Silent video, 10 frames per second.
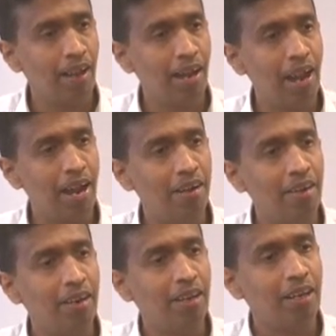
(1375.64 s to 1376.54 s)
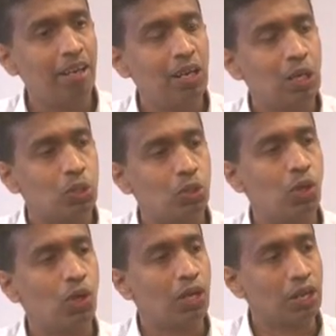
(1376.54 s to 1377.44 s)
And
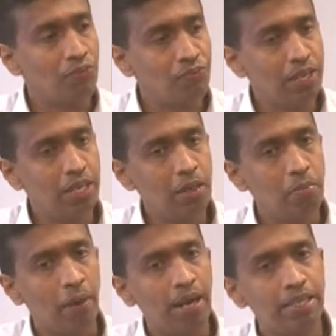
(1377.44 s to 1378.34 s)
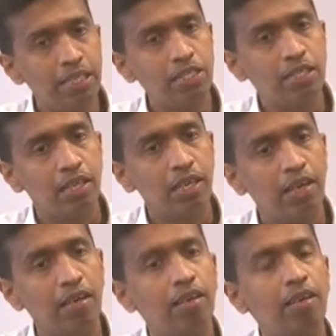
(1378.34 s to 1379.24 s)
so, if we buy this
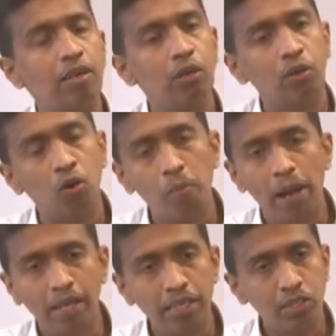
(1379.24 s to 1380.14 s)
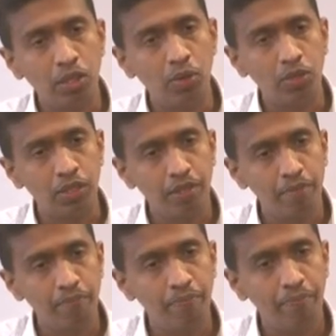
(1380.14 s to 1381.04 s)
core banking
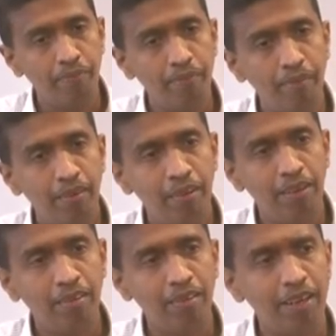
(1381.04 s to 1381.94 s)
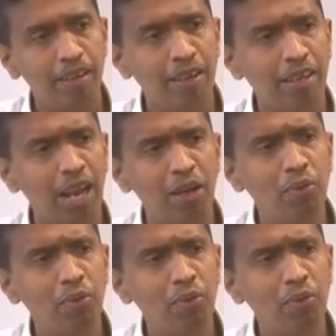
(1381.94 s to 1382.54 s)
solution, right, can you